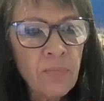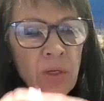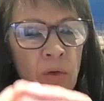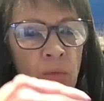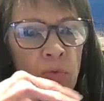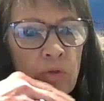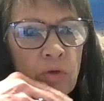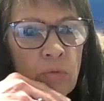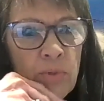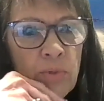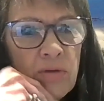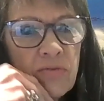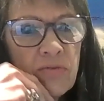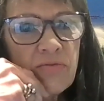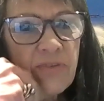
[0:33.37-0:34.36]
would there be a
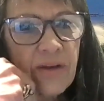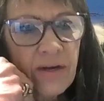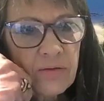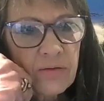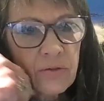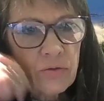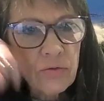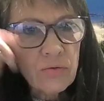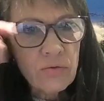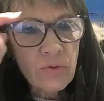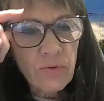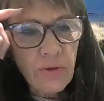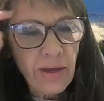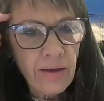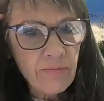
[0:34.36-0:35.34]
value to
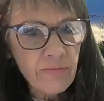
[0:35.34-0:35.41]
have